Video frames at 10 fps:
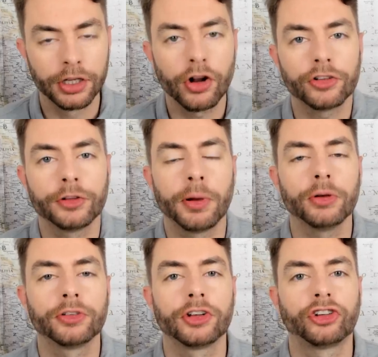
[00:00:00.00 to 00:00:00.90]
You're not
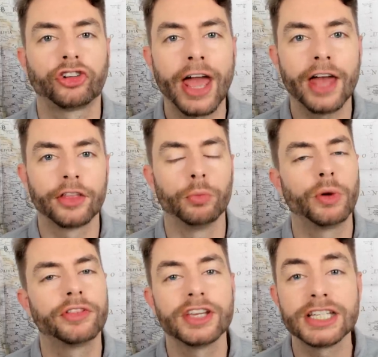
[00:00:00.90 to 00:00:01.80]
supposed to share
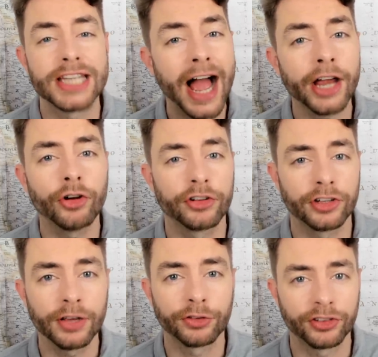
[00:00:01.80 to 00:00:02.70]
them with the
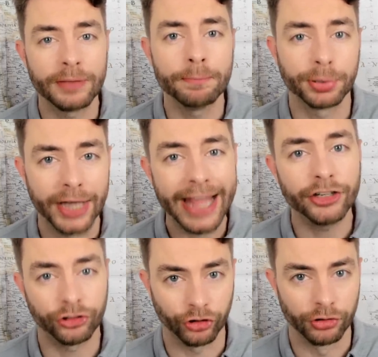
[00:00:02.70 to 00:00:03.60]
entirety of Simp
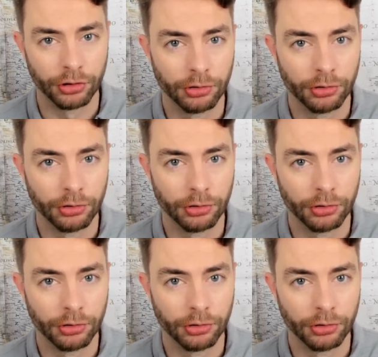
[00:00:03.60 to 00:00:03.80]
Nation.